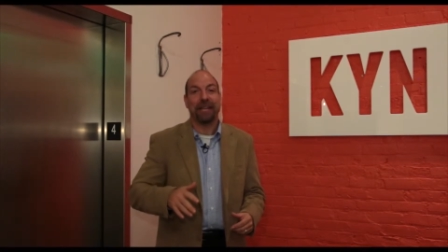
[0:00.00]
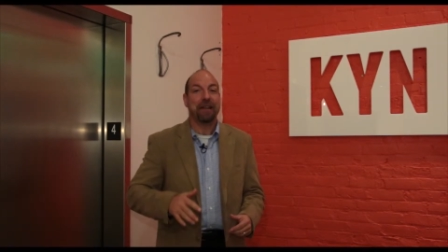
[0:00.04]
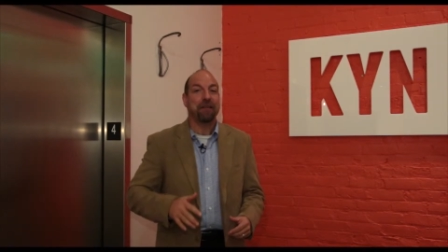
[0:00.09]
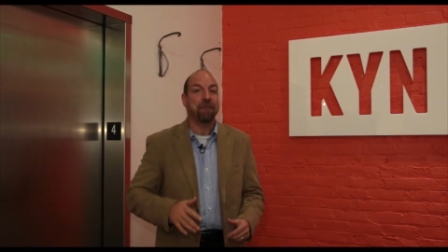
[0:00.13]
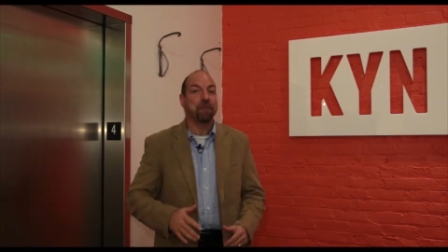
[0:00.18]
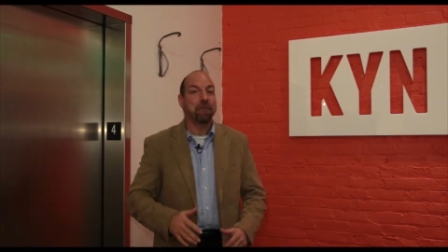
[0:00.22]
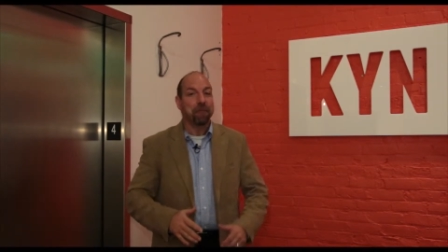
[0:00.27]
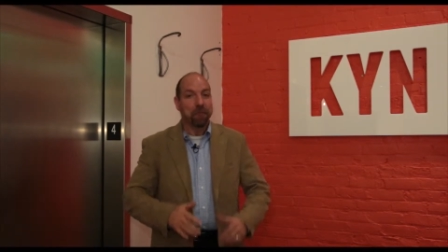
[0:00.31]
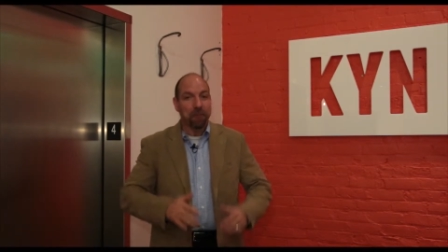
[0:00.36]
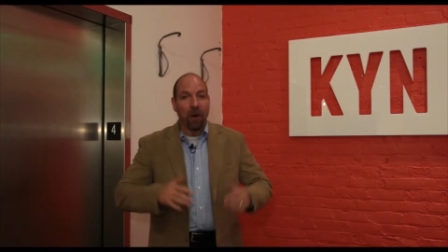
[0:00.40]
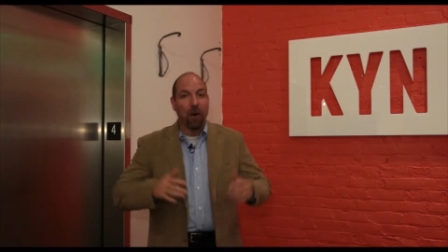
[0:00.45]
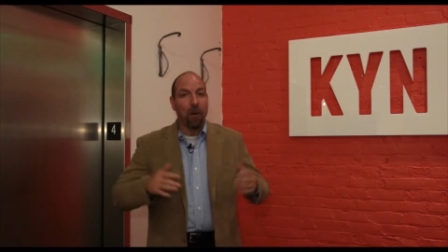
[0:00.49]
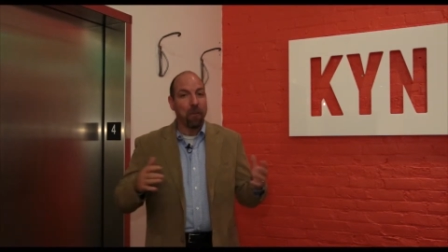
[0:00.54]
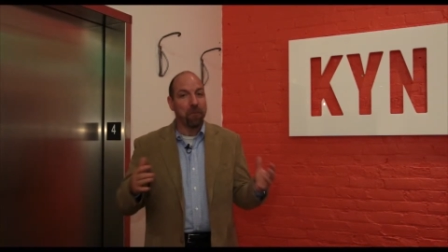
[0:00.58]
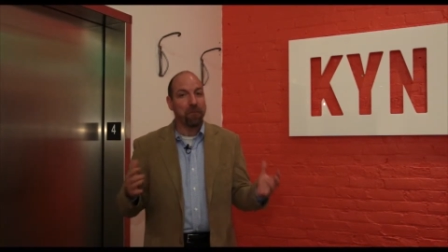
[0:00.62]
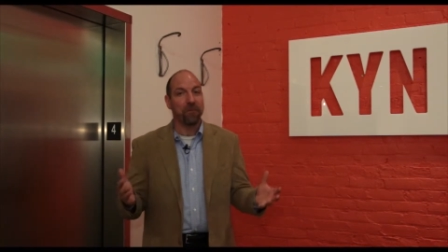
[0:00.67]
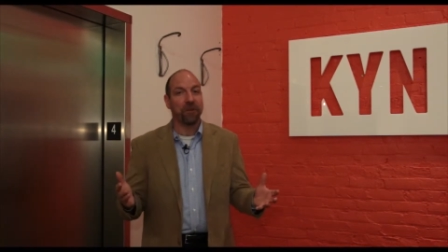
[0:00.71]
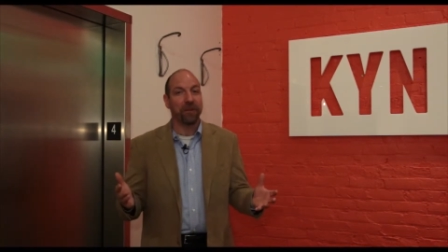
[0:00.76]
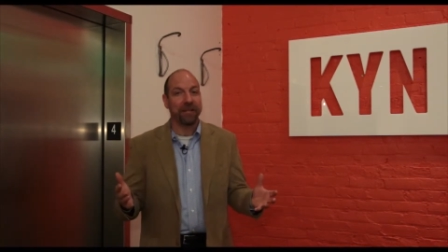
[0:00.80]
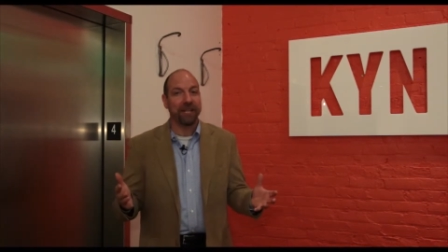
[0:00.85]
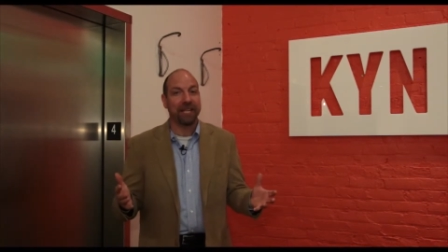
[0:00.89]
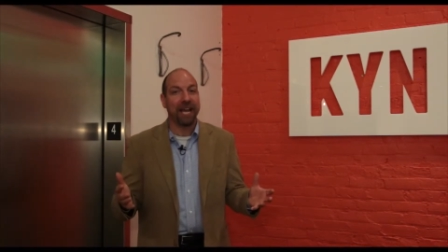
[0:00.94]
And
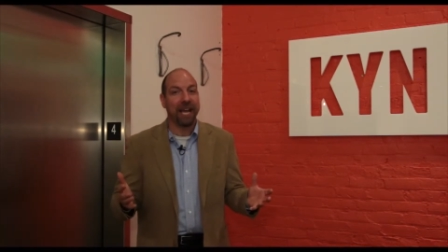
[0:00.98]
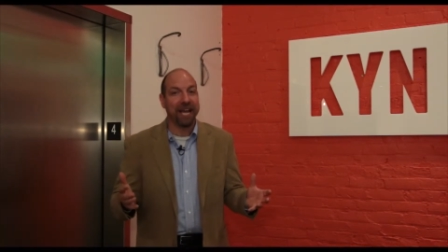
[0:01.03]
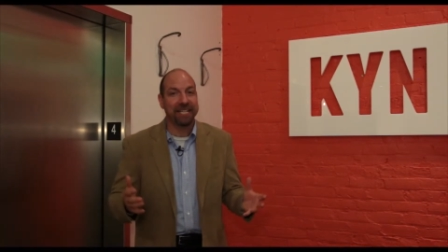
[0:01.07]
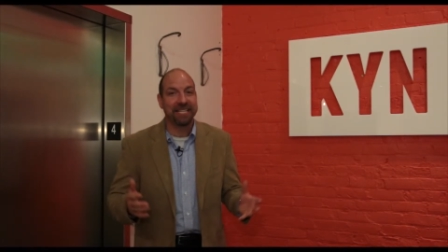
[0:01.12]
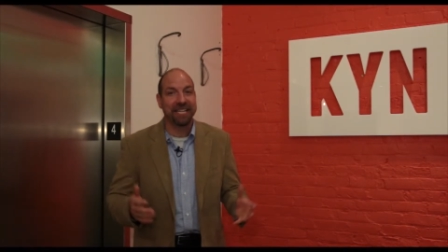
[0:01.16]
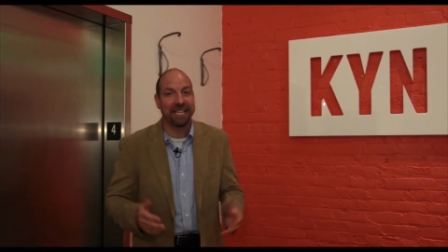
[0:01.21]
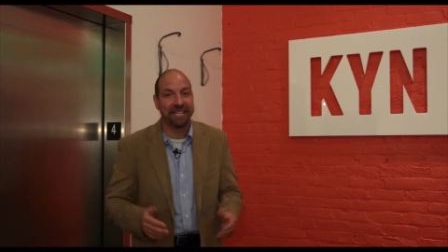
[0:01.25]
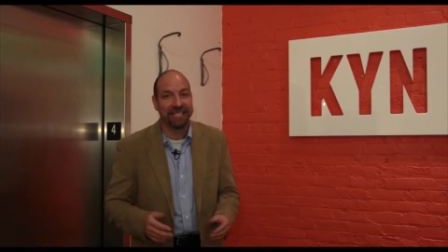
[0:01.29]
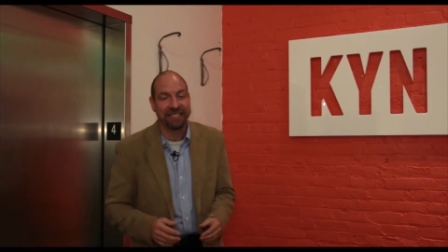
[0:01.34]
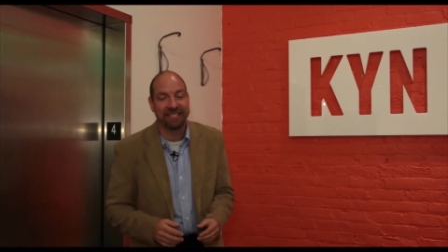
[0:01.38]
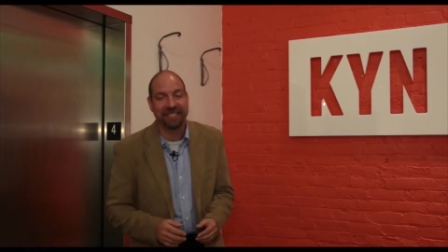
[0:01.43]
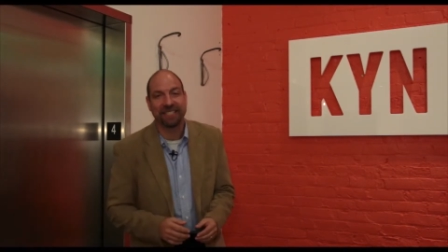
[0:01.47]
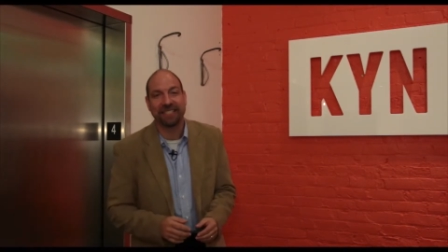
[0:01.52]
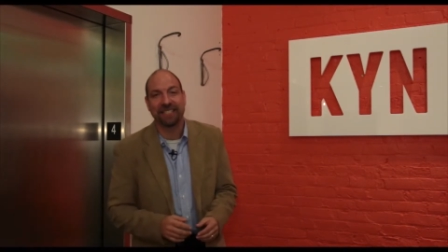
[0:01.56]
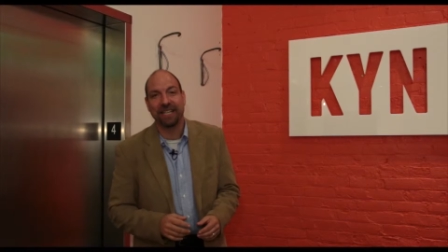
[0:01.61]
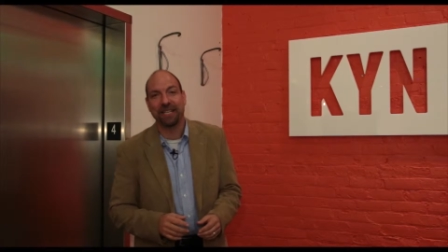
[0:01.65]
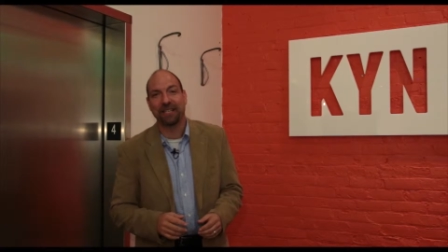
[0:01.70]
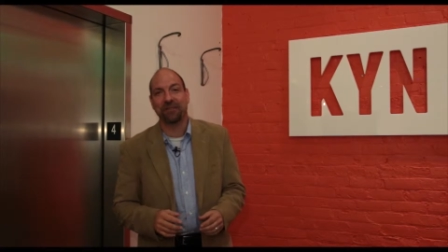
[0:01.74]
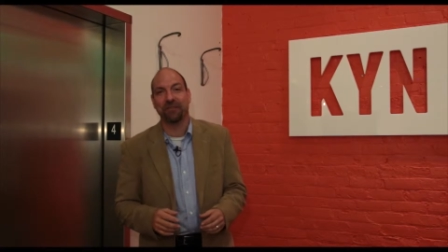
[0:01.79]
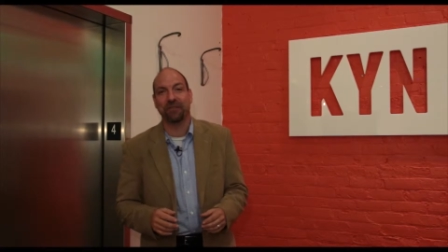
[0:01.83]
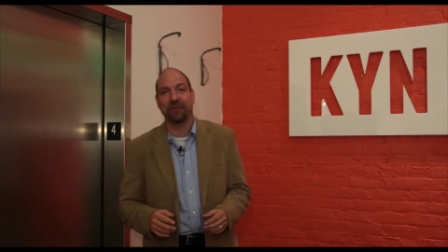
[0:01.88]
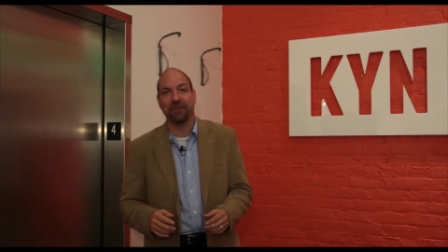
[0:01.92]
hopefully I did a
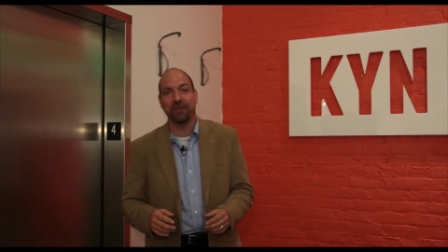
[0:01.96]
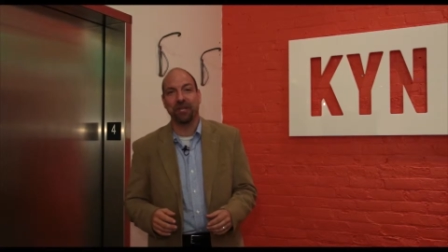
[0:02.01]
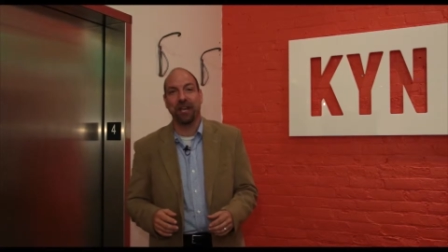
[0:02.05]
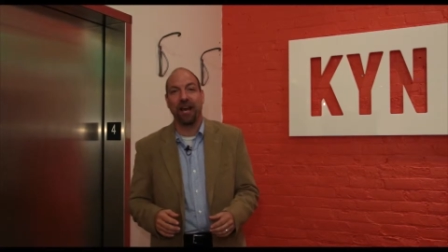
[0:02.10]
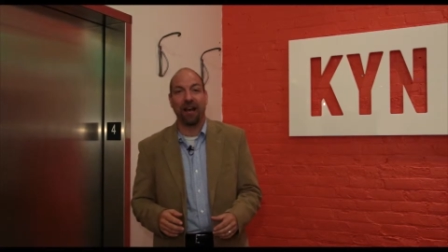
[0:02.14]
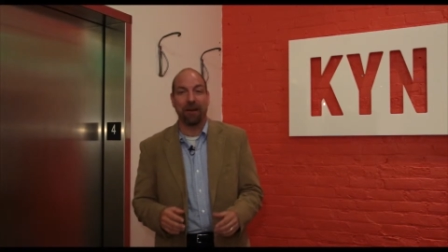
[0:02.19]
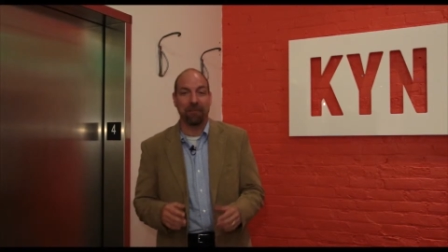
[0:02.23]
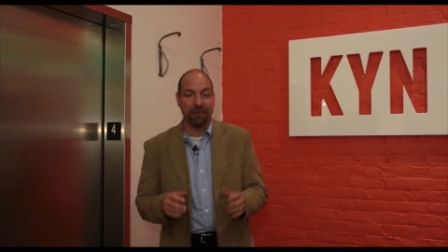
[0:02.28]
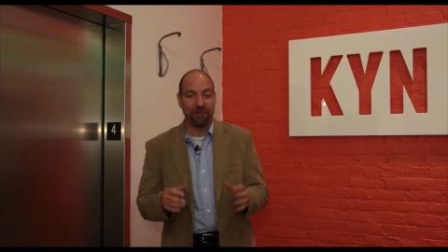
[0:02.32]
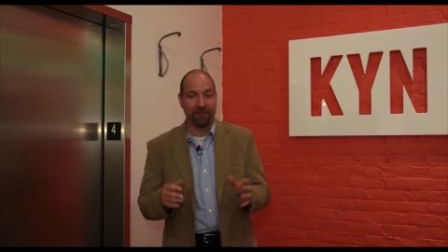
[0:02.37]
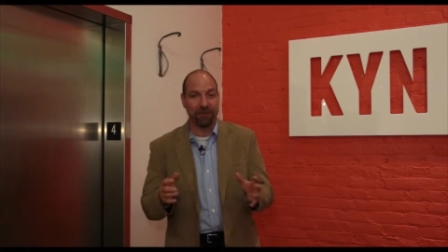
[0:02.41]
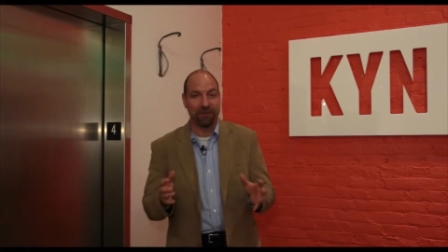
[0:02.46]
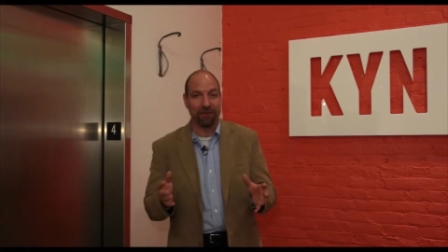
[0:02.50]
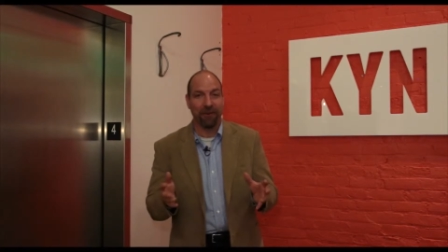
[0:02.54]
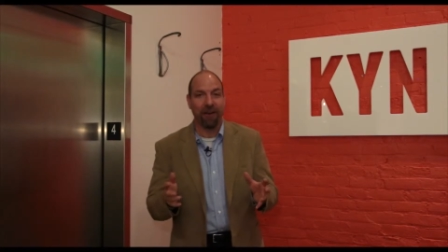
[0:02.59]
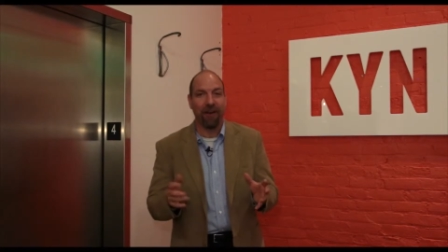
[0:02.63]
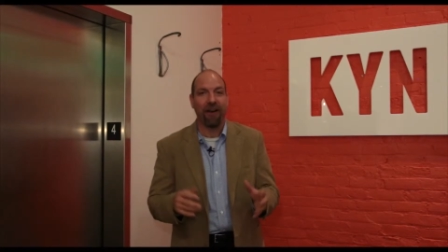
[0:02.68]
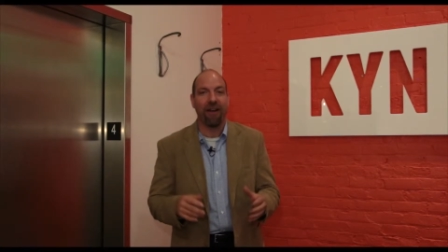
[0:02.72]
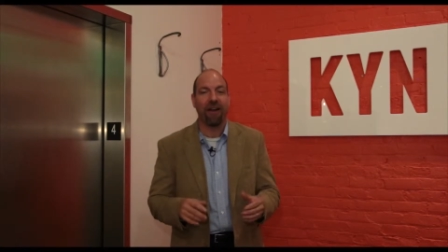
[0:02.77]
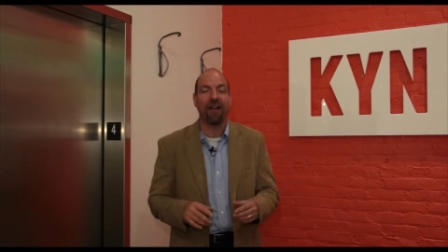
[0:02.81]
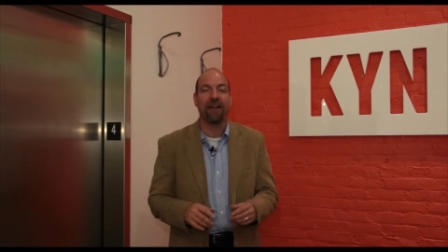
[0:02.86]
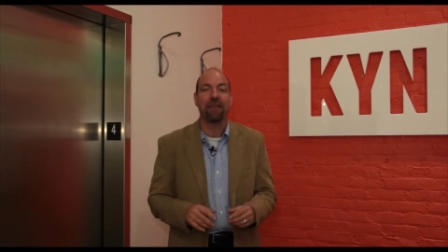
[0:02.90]
successful job, if you
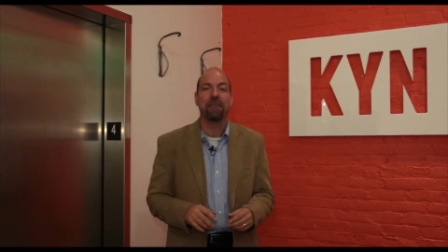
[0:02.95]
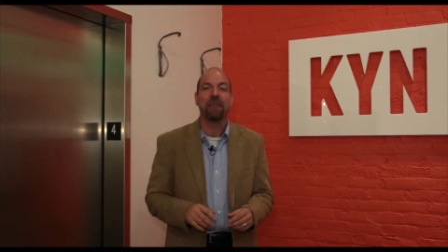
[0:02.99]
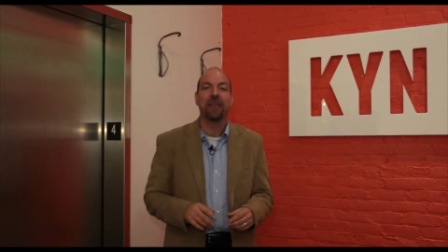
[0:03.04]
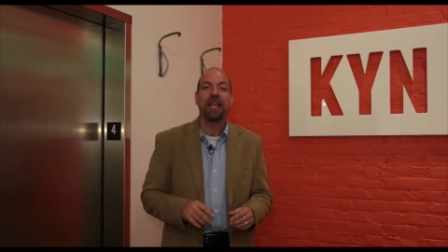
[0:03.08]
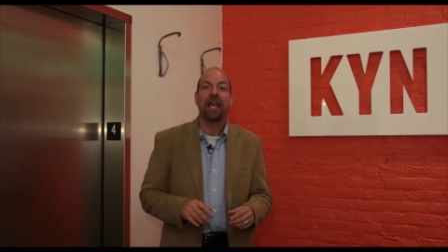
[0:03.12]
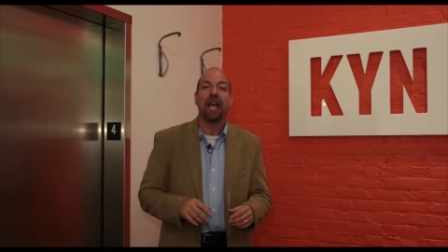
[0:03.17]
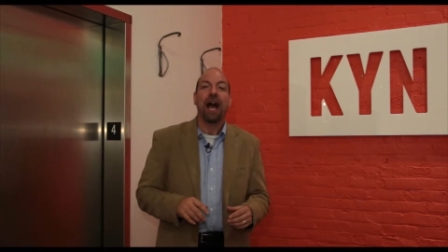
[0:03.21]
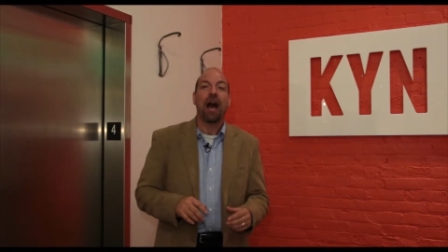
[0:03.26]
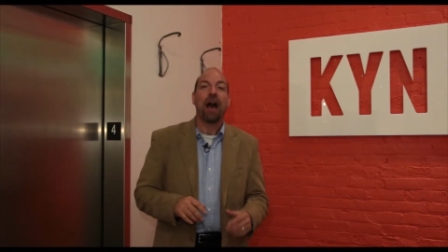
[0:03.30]
are,